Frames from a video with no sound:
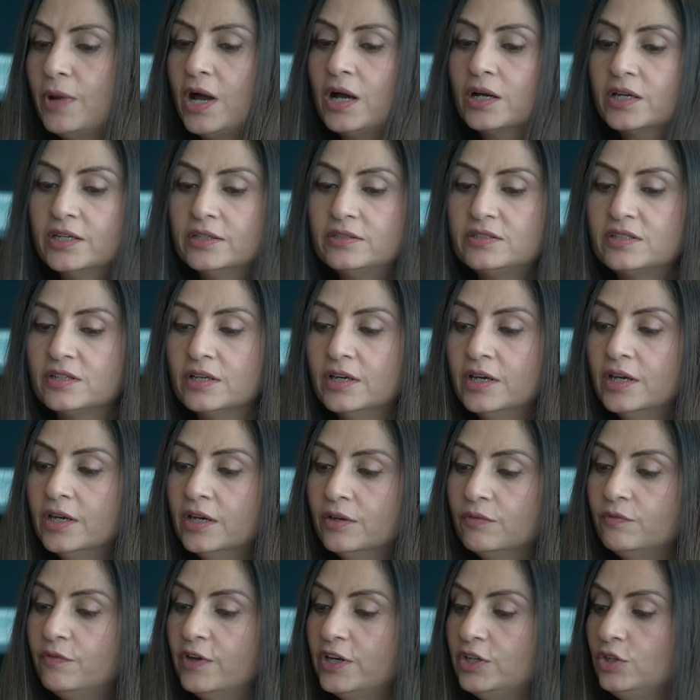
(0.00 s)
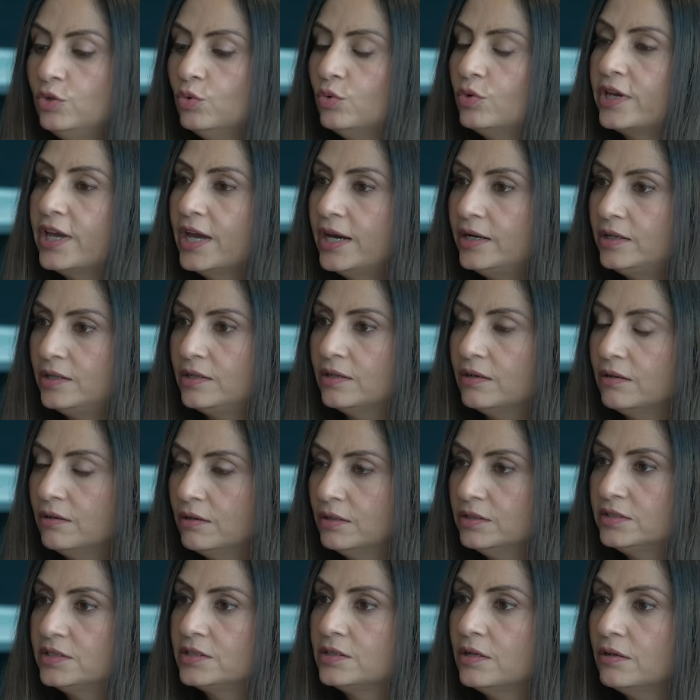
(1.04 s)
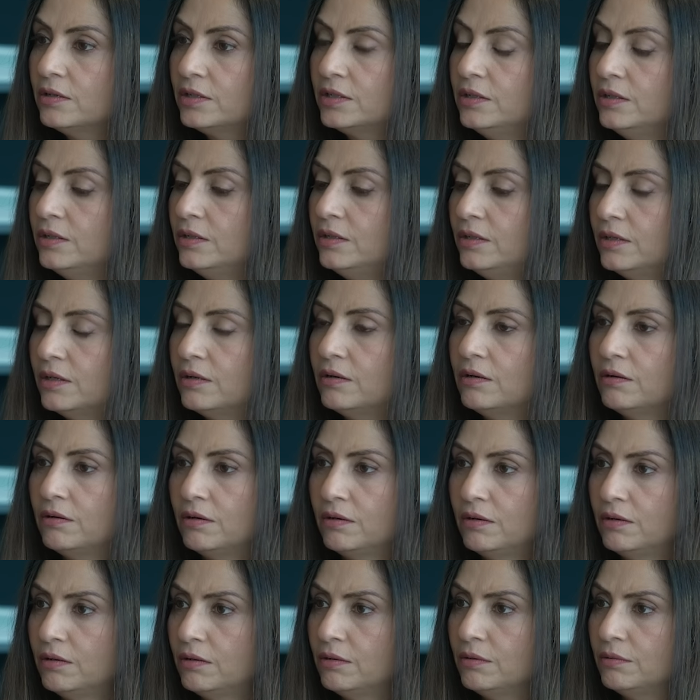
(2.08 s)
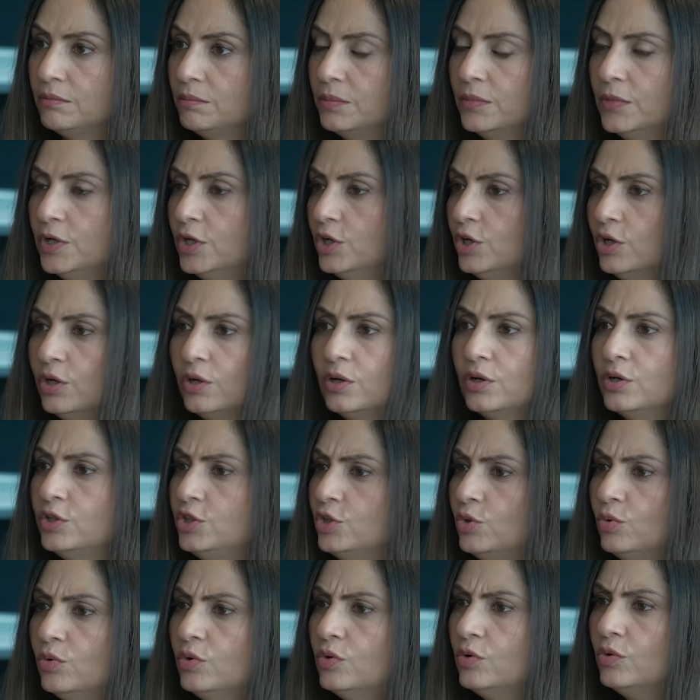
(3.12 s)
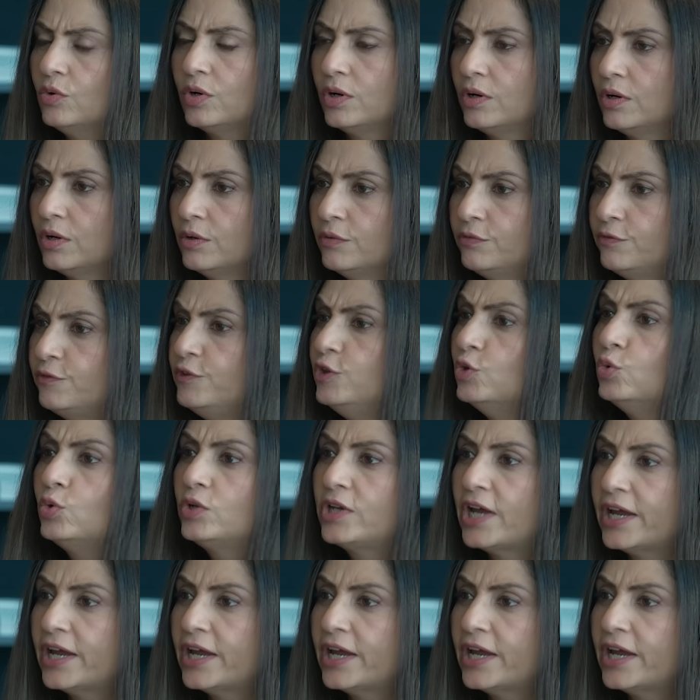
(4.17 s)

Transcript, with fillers: markets, when you get a certain uh, uh, you know, uh, few